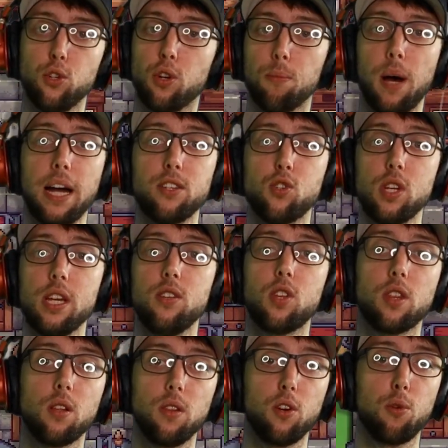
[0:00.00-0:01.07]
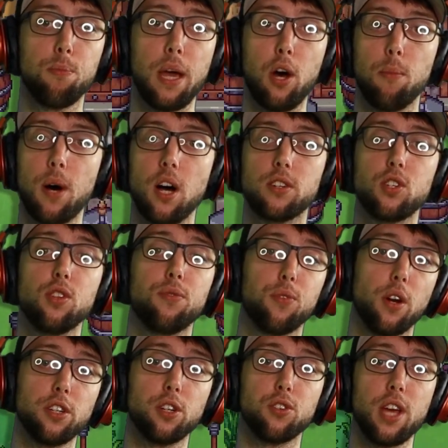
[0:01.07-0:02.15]
You can buy seeds at the little mailbox in the
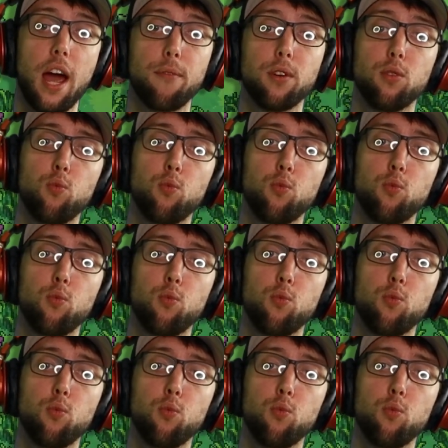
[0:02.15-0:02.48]
front of your tavern,